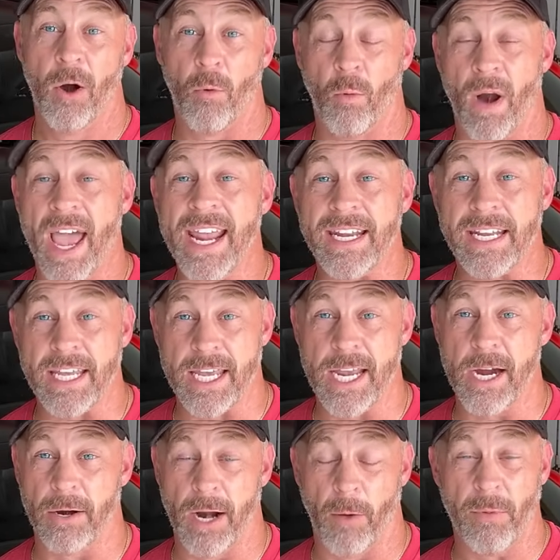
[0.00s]
right
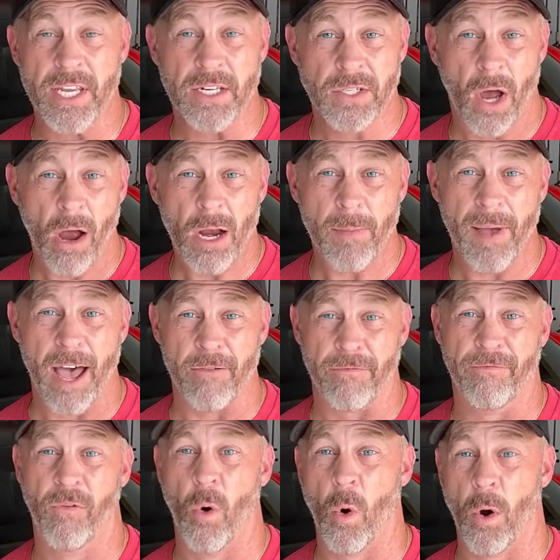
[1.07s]
here. Now, when you talk
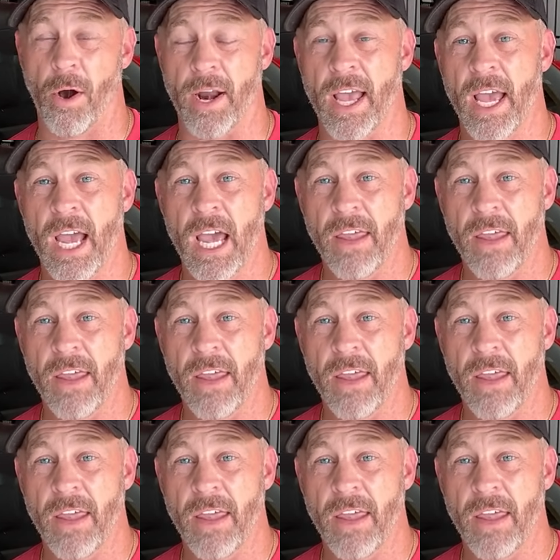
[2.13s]
about Ford,